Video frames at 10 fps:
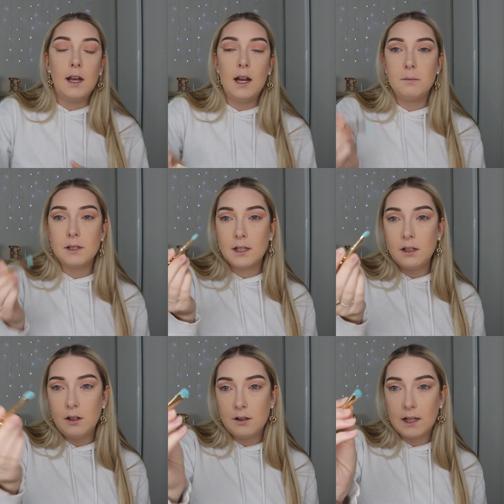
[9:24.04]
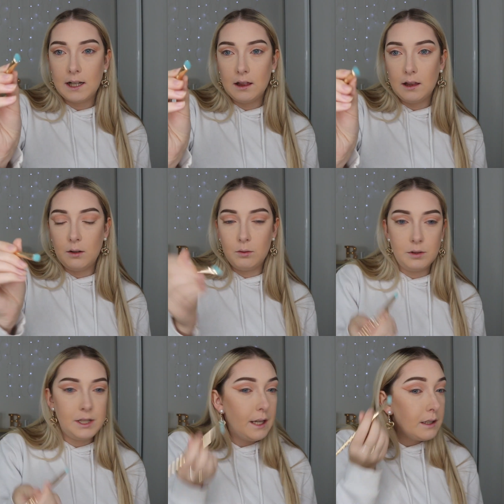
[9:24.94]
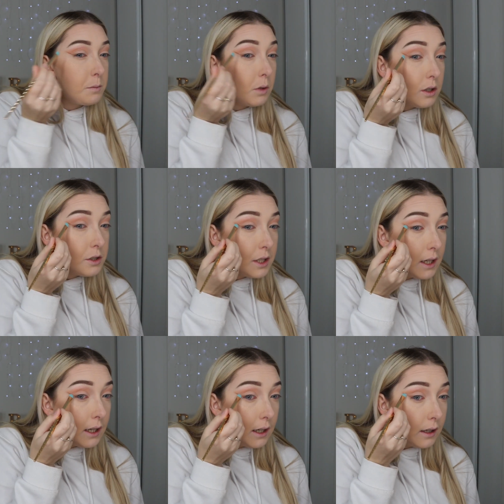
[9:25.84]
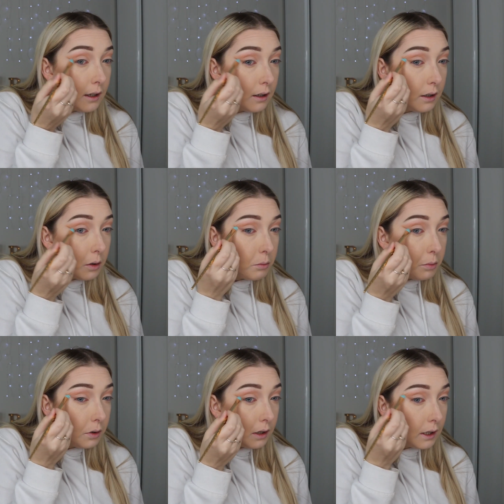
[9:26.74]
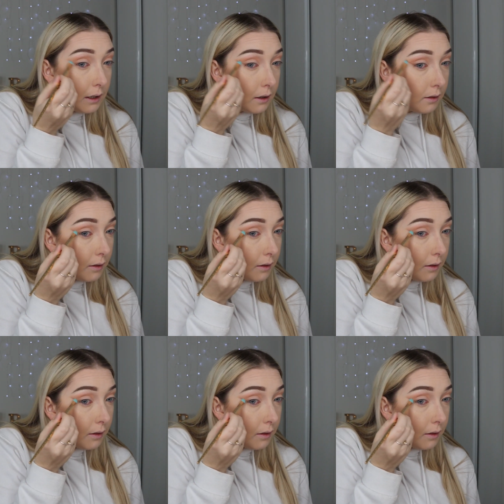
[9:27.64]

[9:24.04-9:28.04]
And I'm just going to use like a little dense brush and blend